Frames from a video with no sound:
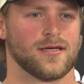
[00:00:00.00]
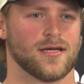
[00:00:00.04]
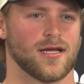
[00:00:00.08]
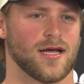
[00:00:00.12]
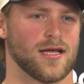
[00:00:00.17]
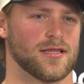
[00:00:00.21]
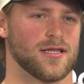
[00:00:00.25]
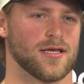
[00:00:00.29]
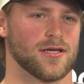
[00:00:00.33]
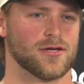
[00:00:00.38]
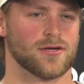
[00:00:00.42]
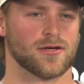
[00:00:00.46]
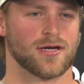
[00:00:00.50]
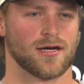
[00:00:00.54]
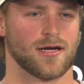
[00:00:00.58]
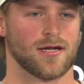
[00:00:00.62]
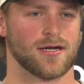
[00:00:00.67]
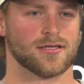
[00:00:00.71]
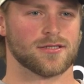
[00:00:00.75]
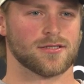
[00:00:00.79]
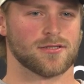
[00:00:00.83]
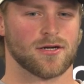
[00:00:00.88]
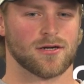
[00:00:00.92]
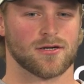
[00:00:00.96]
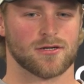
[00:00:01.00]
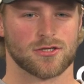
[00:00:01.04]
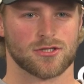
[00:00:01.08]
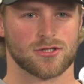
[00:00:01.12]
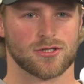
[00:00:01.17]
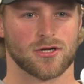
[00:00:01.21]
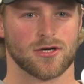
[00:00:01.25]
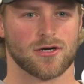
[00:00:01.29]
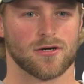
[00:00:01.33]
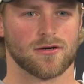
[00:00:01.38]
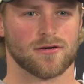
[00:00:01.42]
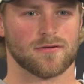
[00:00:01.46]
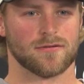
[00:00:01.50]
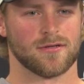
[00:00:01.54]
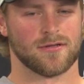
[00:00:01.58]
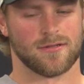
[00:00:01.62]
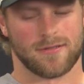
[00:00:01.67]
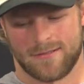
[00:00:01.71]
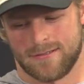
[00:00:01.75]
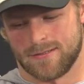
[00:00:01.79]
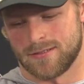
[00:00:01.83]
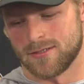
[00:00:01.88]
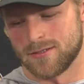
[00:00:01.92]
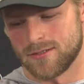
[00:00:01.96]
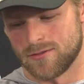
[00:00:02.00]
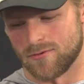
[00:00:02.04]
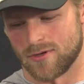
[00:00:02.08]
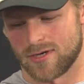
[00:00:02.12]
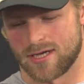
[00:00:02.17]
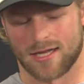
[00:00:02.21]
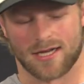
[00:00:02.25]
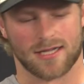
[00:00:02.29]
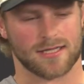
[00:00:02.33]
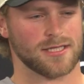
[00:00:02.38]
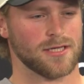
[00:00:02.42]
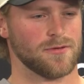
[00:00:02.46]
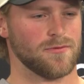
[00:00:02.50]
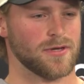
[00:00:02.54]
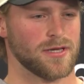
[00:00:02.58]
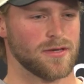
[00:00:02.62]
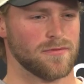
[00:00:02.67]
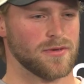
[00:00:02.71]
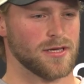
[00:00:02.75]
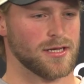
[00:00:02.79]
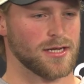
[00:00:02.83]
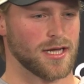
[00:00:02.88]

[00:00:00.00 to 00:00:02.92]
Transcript: And I think you're kind of starting to show what kind of team we can be